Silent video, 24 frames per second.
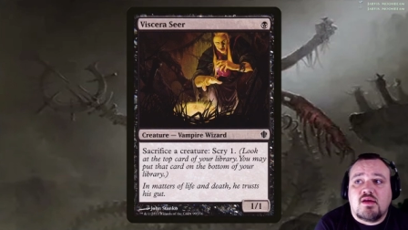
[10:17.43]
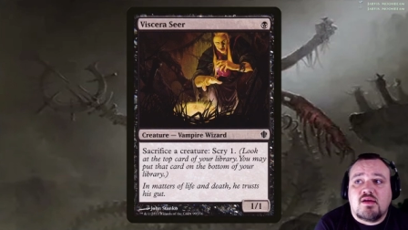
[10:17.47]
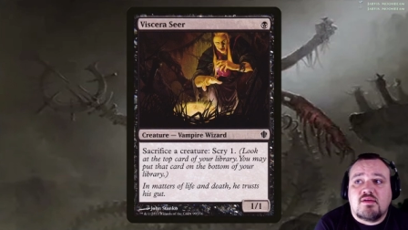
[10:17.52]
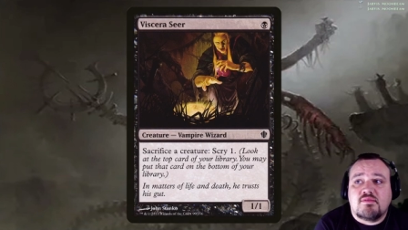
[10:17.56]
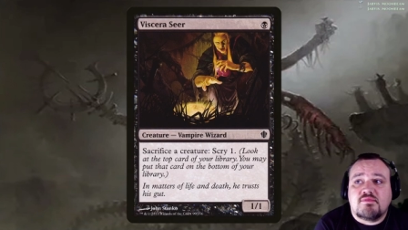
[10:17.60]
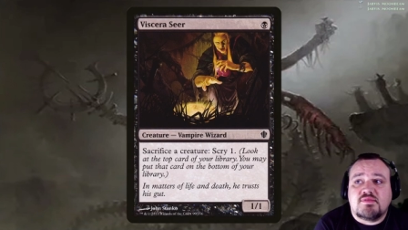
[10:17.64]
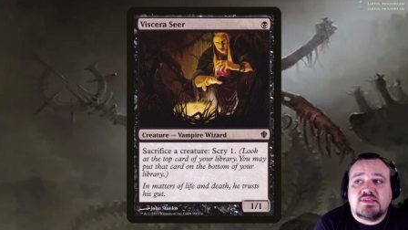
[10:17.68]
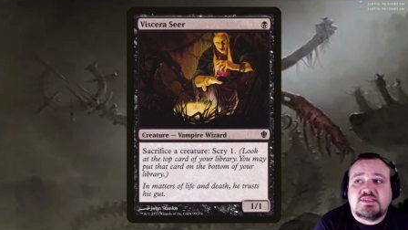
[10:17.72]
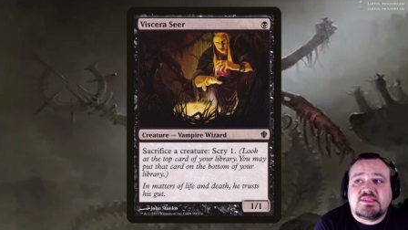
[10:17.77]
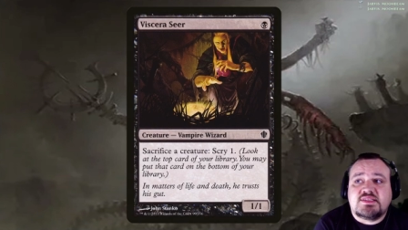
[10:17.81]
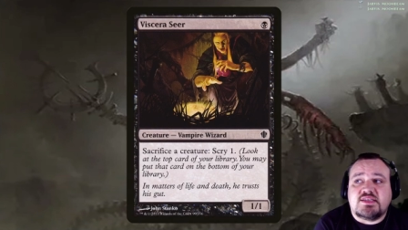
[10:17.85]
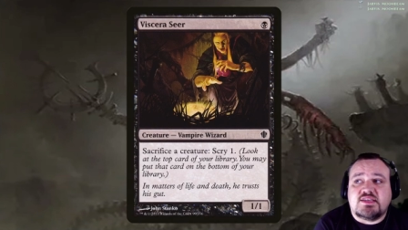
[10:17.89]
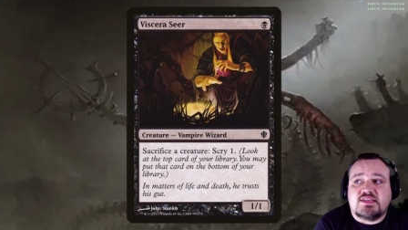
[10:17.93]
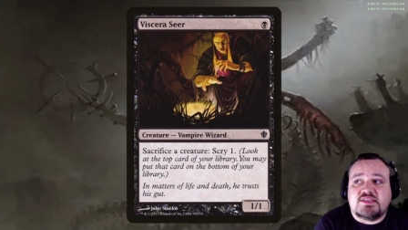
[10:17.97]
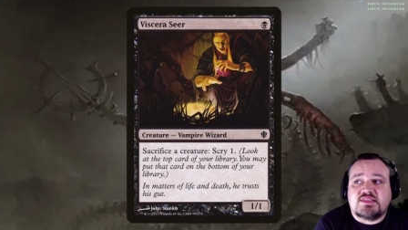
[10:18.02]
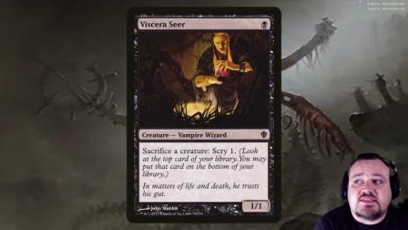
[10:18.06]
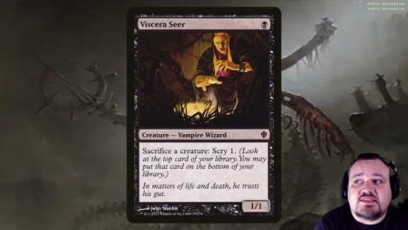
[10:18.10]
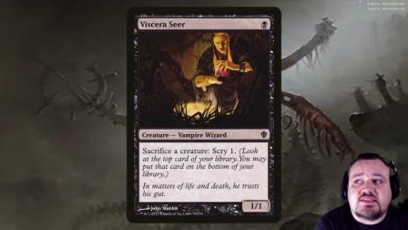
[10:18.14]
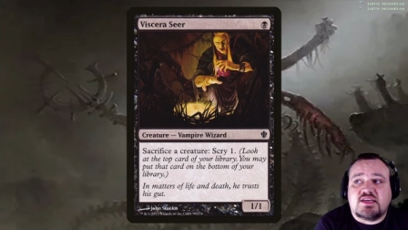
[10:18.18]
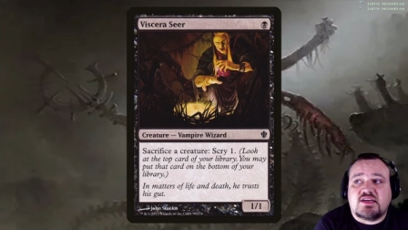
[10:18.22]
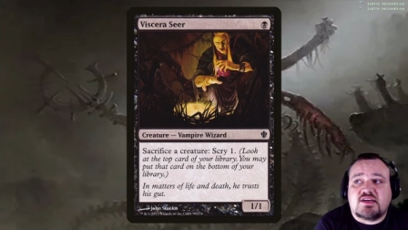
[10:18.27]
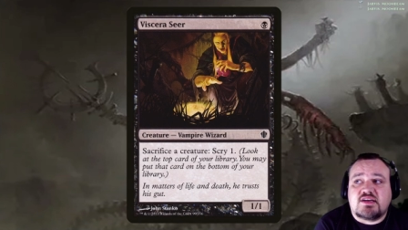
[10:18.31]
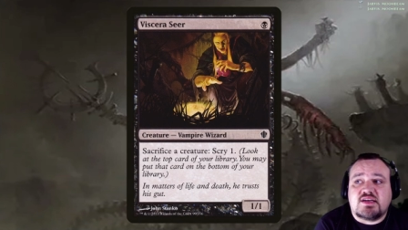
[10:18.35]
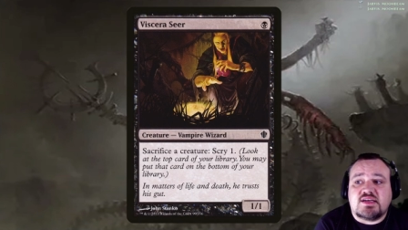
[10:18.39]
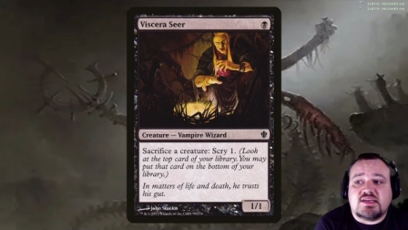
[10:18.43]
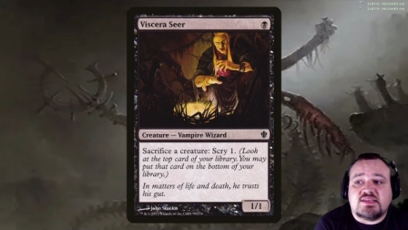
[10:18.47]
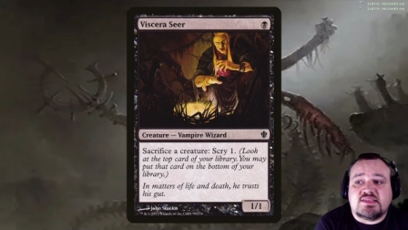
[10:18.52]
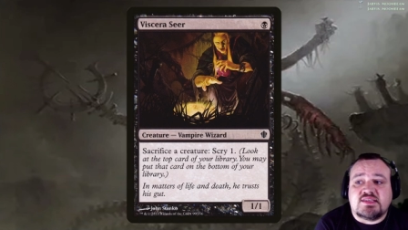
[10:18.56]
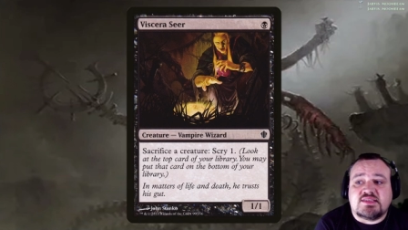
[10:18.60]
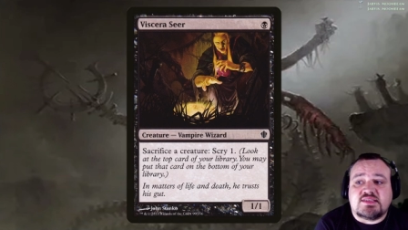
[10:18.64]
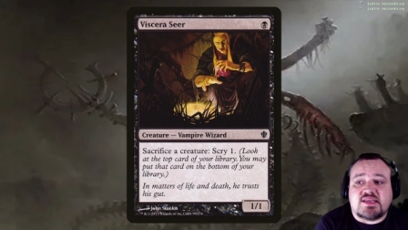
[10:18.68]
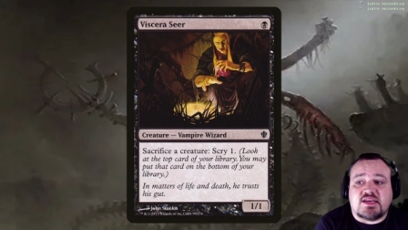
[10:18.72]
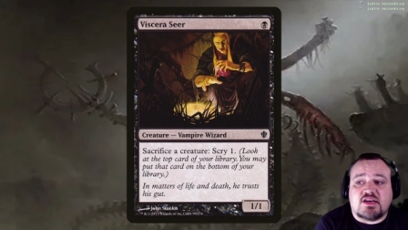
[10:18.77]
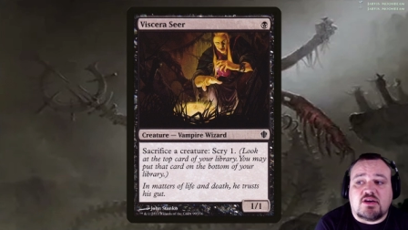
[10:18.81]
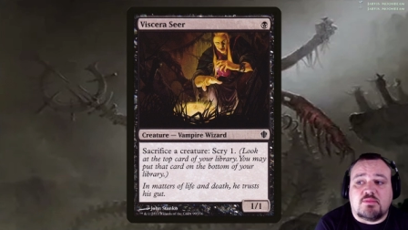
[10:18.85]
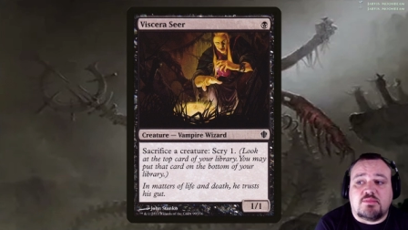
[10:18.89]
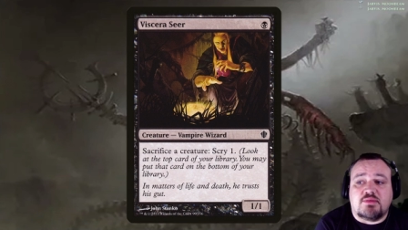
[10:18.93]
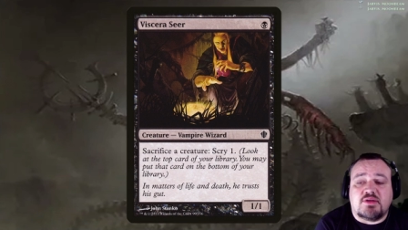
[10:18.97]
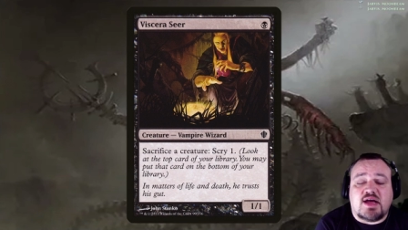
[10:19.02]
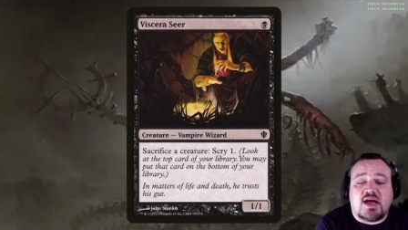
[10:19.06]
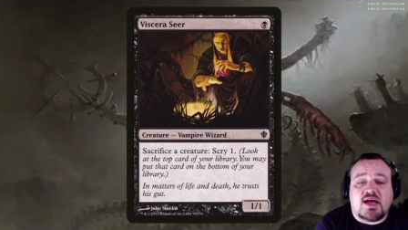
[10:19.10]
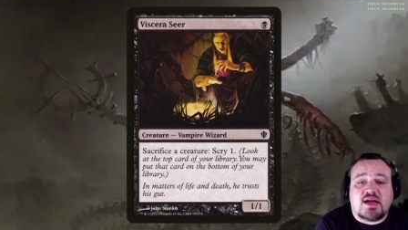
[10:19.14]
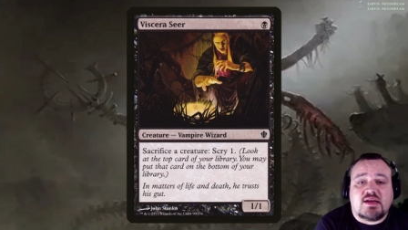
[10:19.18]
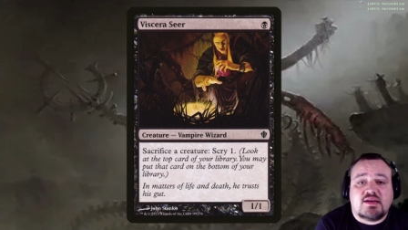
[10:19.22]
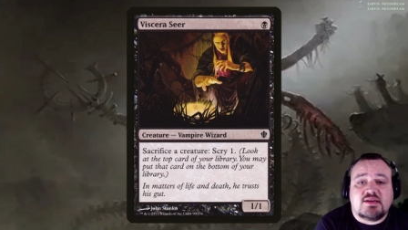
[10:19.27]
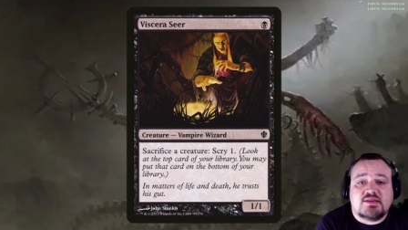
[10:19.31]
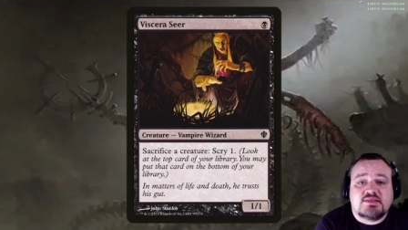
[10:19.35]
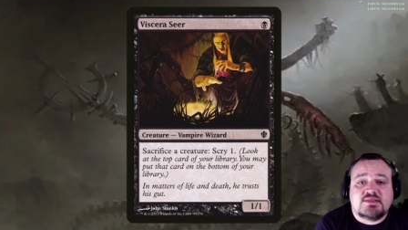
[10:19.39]
Phyrexia is a single
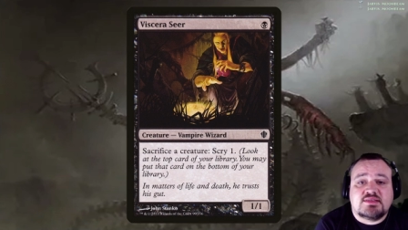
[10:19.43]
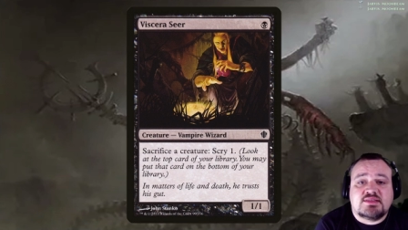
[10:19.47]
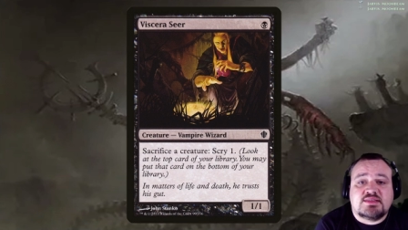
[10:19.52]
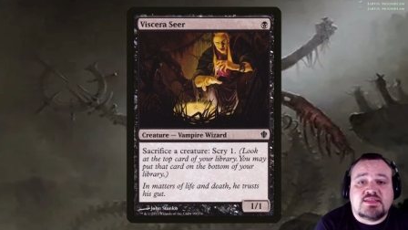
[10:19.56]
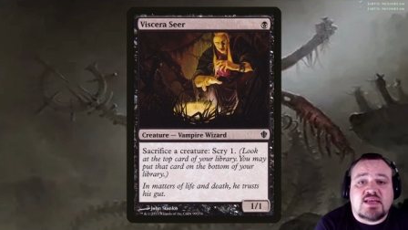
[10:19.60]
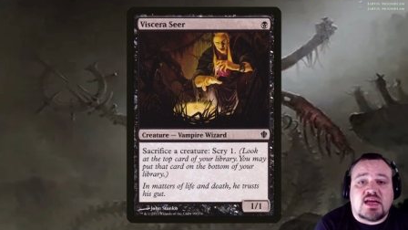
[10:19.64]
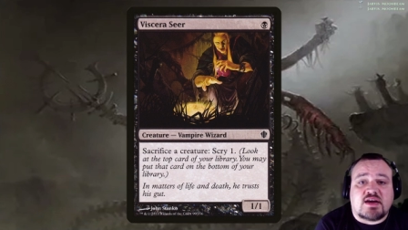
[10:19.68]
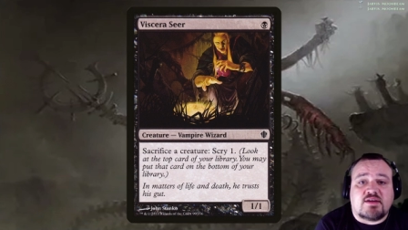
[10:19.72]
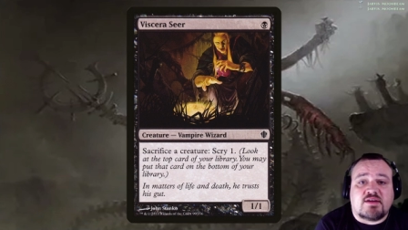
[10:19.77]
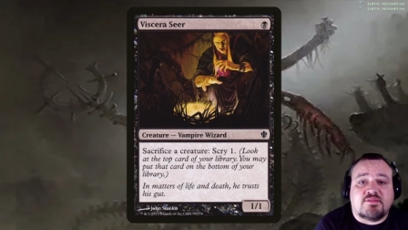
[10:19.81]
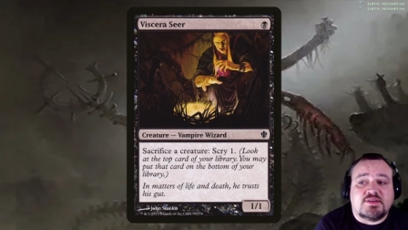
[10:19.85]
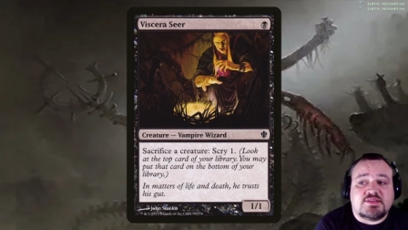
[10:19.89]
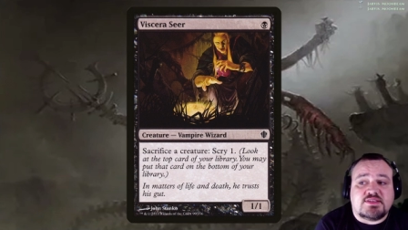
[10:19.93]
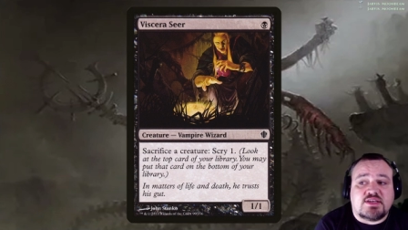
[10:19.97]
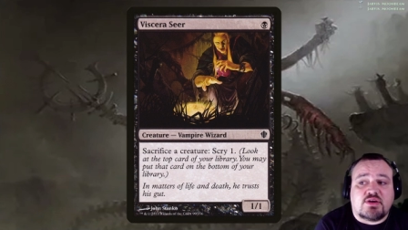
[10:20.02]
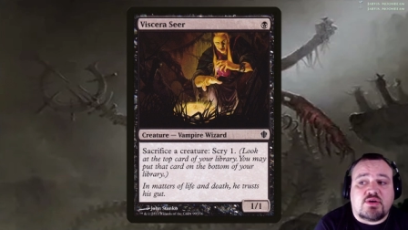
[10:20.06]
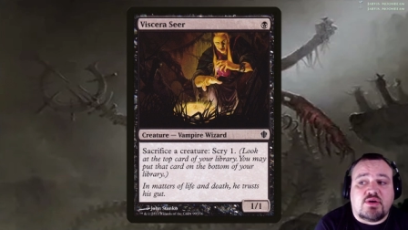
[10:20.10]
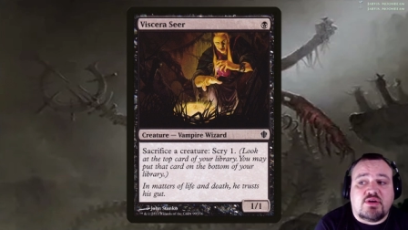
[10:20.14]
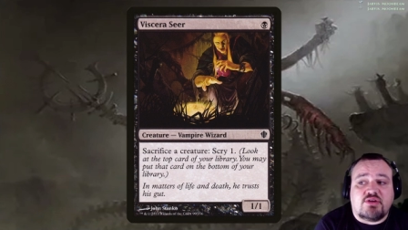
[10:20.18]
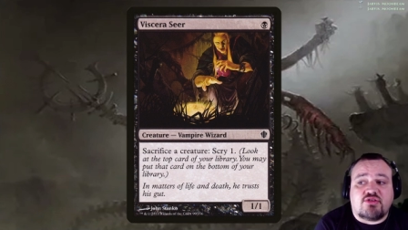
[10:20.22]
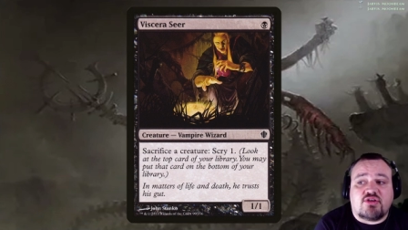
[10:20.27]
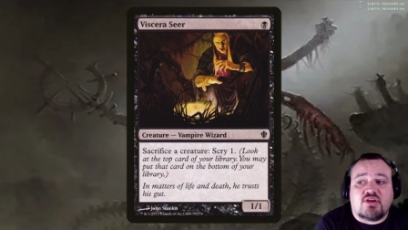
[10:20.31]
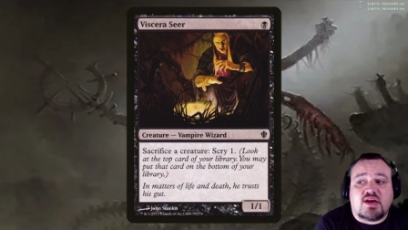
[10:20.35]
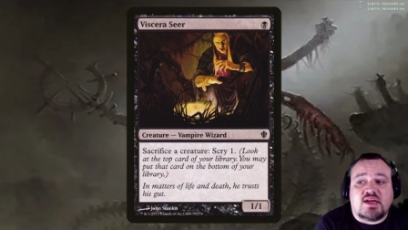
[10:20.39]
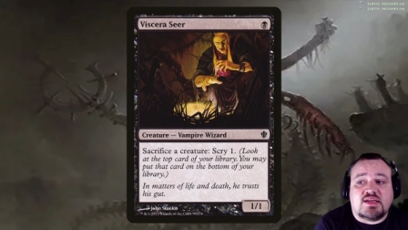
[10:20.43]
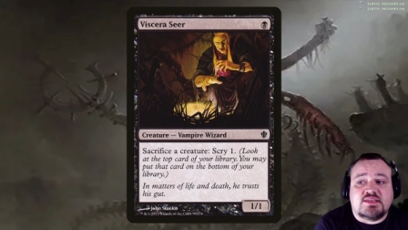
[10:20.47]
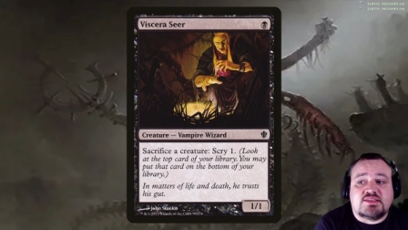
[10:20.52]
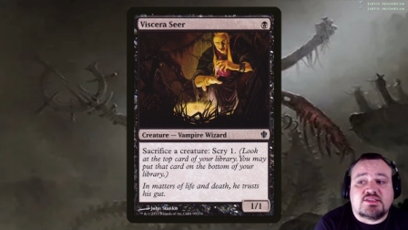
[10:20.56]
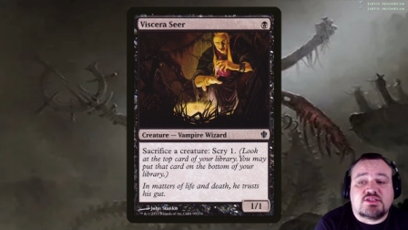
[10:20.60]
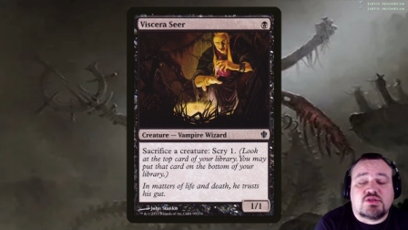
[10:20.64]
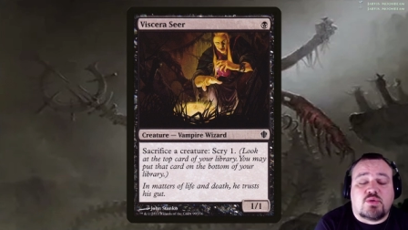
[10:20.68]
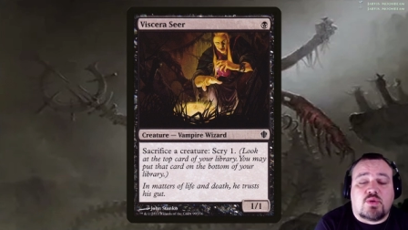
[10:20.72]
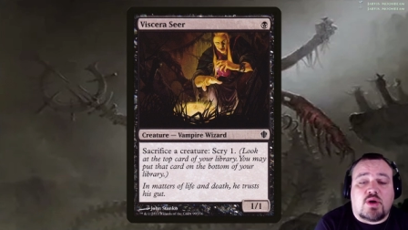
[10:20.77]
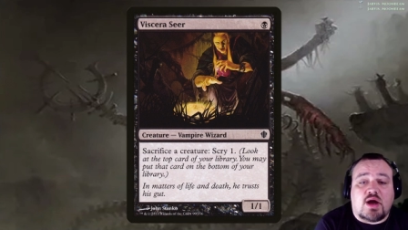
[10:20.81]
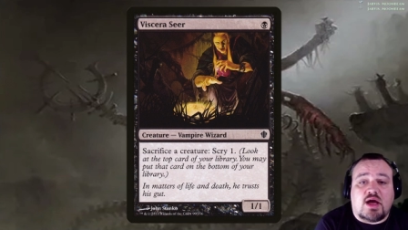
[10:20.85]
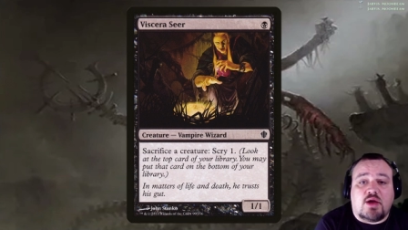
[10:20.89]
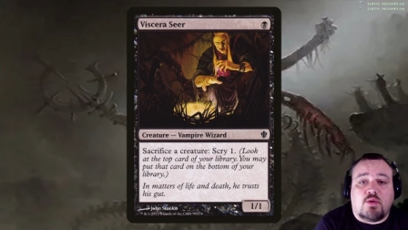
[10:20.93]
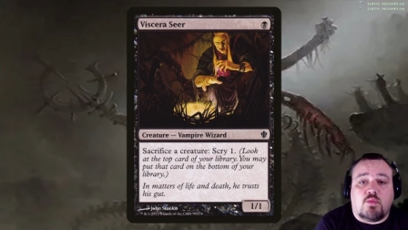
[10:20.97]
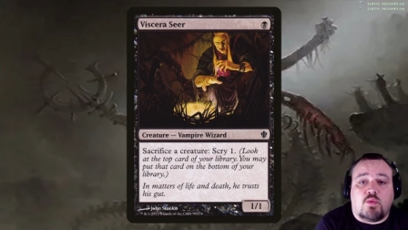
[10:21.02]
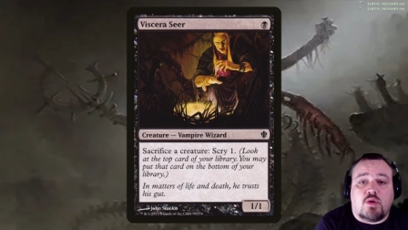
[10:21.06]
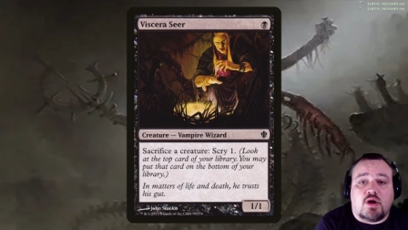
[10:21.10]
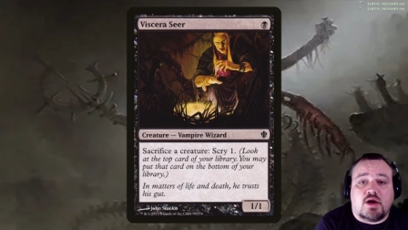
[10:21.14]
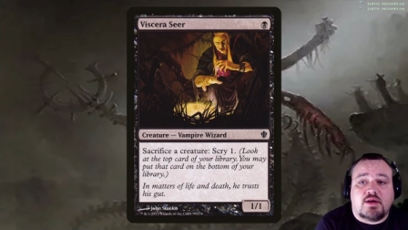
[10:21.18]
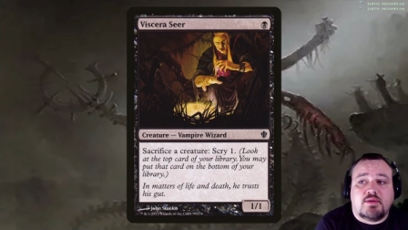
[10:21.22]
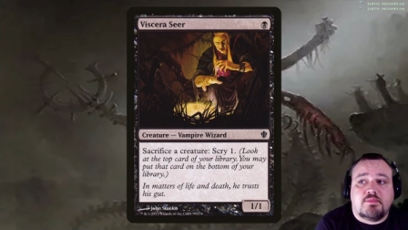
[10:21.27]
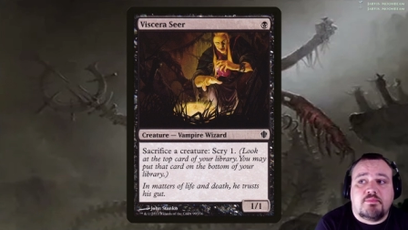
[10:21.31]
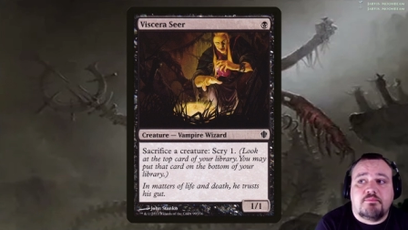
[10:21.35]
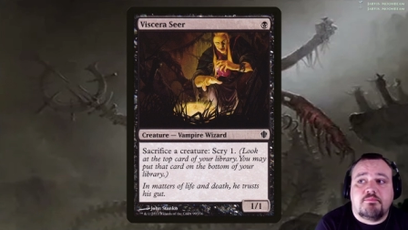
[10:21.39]
black. Sacrifice a creature and scry 1.